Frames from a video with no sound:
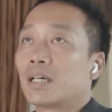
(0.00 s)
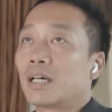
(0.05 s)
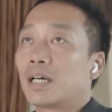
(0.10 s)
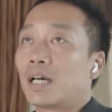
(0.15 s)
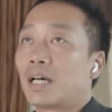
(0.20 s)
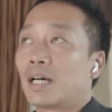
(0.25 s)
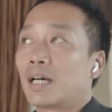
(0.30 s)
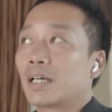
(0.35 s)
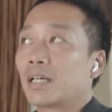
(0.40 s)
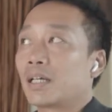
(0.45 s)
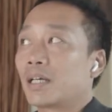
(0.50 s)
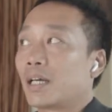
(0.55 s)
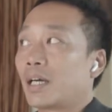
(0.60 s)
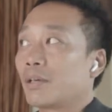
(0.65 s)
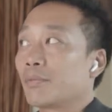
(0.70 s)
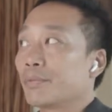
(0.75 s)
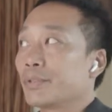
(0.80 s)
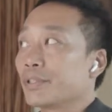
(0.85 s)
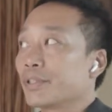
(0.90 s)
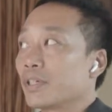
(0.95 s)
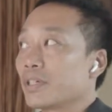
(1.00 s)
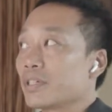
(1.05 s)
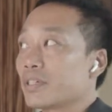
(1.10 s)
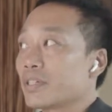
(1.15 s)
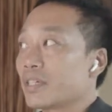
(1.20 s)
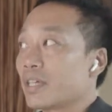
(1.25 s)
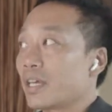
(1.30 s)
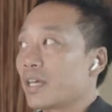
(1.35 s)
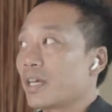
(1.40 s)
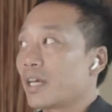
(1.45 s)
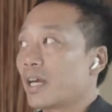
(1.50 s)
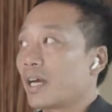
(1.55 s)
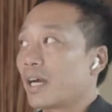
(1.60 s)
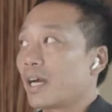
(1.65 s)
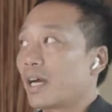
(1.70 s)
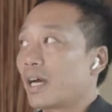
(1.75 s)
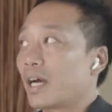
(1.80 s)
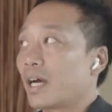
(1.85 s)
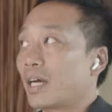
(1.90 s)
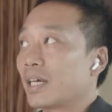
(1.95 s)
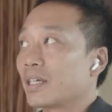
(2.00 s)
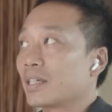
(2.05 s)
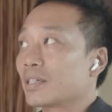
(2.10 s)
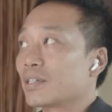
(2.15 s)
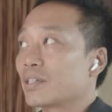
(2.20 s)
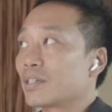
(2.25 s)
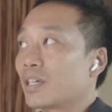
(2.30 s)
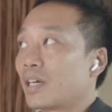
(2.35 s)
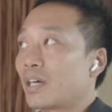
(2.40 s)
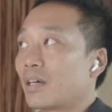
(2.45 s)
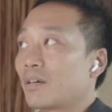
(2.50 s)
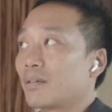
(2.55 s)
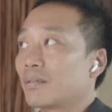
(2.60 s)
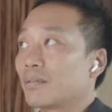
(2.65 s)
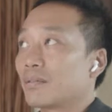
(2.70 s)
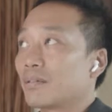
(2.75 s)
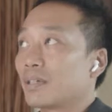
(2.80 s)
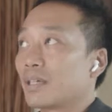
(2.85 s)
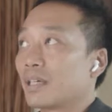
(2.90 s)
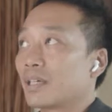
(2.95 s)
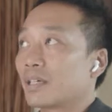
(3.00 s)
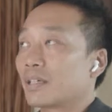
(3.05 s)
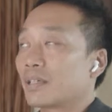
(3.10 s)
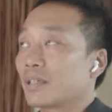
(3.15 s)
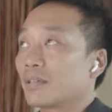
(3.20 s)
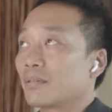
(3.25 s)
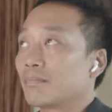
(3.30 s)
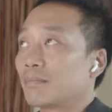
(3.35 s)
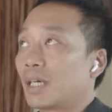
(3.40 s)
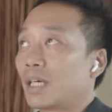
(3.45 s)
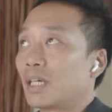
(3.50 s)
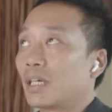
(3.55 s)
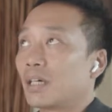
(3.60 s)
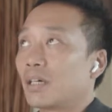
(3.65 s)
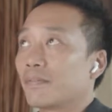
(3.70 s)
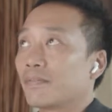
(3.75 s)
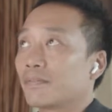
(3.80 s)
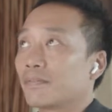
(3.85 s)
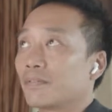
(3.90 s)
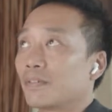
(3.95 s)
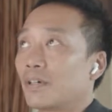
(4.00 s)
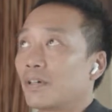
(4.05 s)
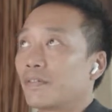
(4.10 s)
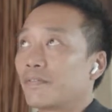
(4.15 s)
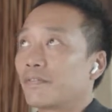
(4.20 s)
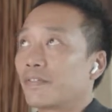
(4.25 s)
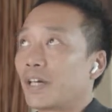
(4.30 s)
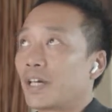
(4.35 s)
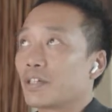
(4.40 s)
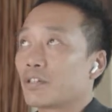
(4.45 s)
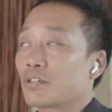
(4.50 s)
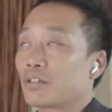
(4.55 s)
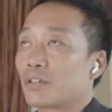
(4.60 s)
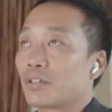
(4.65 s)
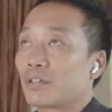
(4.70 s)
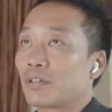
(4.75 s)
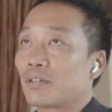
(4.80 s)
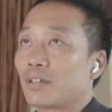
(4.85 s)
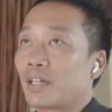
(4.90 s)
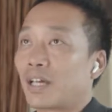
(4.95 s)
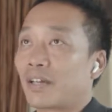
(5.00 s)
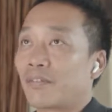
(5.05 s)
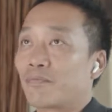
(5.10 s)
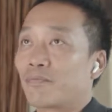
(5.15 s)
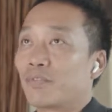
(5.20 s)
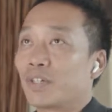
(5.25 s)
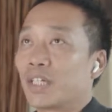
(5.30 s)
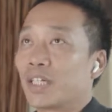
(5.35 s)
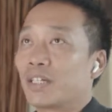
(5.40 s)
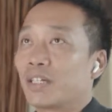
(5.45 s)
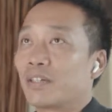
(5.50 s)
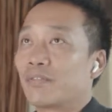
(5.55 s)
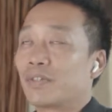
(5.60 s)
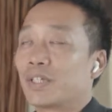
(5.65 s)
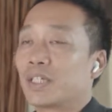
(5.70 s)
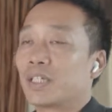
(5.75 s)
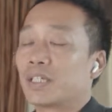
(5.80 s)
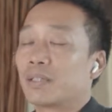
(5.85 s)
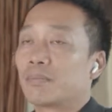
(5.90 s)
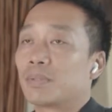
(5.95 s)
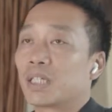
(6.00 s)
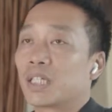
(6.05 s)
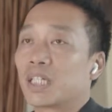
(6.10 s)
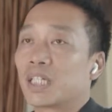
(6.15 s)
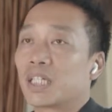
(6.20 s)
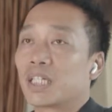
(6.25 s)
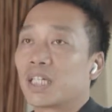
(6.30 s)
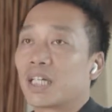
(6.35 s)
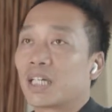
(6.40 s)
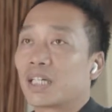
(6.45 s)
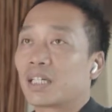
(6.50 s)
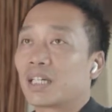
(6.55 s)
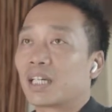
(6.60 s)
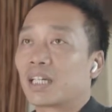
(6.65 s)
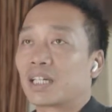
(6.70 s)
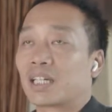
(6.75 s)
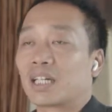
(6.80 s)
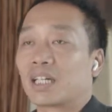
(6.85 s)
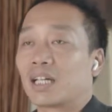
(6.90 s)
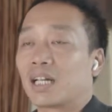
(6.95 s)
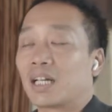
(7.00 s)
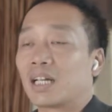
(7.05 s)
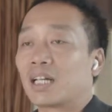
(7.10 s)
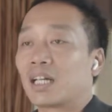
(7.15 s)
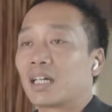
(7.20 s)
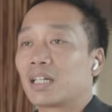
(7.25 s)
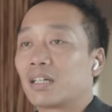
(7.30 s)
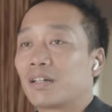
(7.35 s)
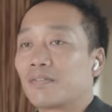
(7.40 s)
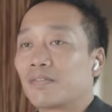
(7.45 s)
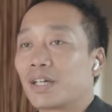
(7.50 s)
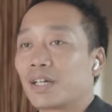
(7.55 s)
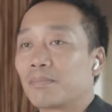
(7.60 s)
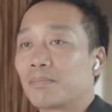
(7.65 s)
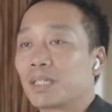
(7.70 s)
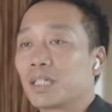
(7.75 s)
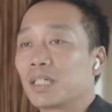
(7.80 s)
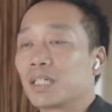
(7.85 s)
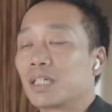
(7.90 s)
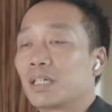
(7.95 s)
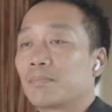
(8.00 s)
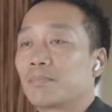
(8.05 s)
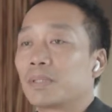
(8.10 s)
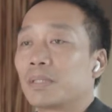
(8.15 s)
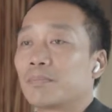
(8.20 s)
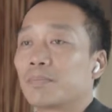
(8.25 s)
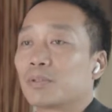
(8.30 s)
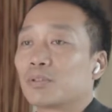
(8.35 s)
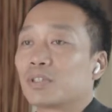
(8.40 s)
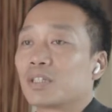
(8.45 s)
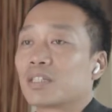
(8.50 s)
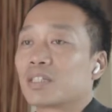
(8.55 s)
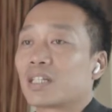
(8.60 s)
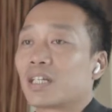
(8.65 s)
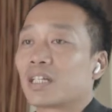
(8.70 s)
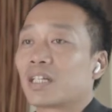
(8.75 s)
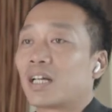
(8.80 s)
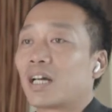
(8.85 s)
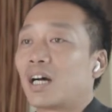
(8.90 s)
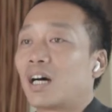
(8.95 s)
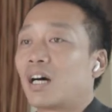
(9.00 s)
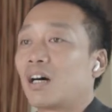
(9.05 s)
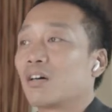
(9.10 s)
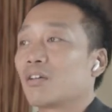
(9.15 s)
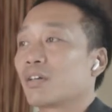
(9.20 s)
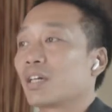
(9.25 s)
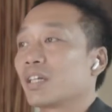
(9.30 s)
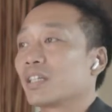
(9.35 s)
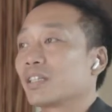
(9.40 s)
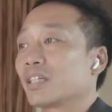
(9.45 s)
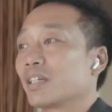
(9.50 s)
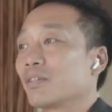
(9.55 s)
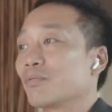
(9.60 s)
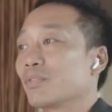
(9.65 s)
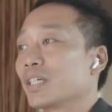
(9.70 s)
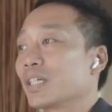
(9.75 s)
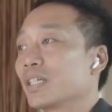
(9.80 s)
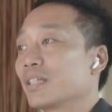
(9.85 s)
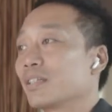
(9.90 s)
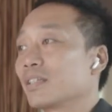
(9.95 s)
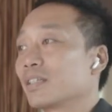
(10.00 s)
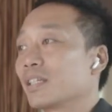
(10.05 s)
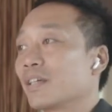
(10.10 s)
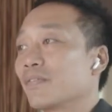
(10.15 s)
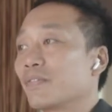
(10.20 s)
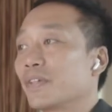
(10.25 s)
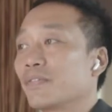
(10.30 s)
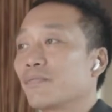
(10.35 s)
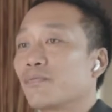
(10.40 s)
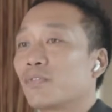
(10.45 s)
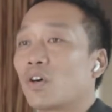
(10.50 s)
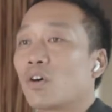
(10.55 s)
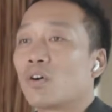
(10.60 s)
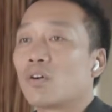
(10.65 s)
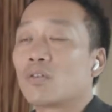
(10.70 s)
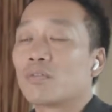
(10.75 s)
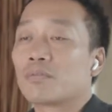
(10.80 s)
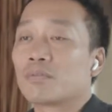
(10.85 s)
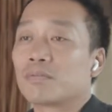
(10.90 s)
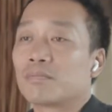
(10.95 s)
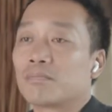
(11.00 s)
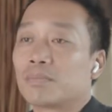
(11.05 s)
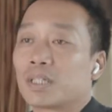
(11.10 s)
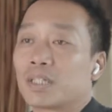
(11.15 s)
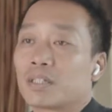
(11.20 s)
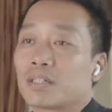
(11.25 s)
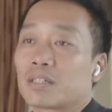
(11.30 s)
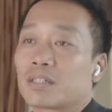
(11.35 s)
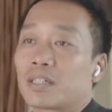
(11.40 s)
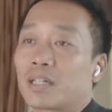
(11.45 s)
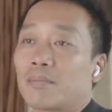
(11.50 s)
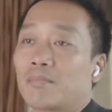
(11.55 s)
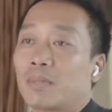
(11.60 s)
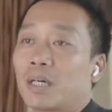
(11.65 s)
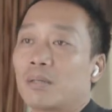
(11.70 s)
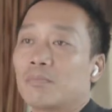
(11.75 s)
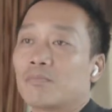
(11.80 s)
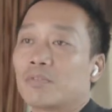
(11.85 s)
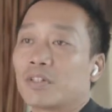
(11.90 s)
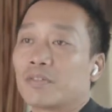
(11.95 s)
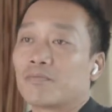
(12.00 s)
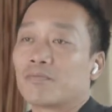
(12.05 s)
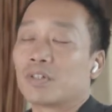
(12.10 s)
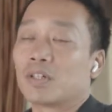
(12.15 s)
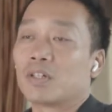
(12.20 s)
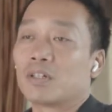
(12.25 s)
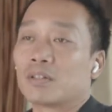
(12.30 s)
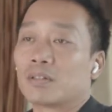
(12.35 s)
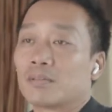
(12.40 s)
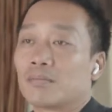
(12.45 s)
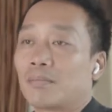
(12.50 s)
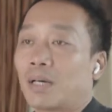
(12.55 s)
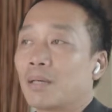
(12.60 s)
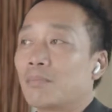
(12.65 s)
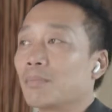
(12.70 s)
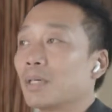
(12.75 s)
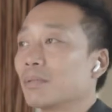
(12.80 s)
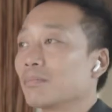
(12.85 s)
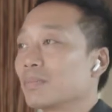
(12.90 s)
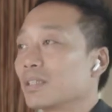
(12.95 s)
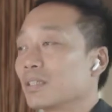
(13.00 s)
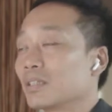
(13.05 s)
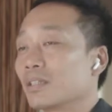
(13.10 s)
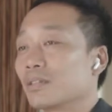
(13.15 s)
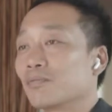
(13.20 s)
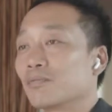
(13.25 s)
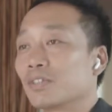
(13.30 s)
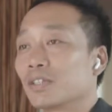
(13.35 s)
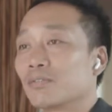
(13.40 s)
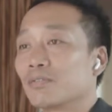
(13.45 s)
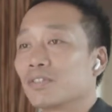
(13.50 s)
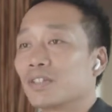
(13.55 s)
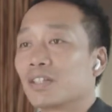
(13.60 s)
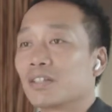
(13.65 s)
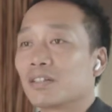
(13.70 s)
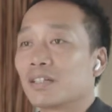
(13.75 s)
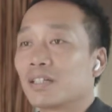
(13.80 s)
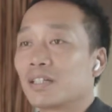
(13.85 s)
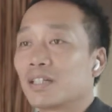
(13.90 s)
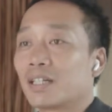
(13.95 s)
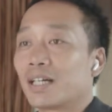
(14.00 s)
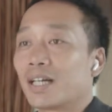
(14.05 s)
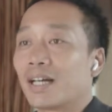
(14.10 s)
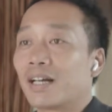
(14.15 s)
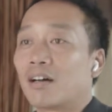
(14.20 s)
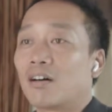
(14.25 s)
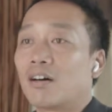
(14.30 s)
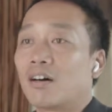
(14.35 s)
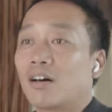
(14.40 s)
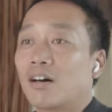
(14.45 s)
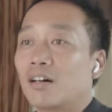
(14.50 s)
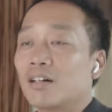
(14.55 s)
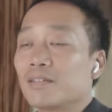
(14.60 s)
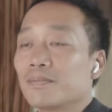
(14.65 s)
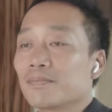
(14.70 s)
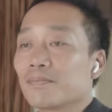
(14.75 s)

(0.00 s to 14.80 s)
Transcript: I would not say I start like my love of fashion like really beginning. Like a lot of like media people, they said that okay, they read Vogue because their mom read Vogue. My mom didn't read Vogue at all.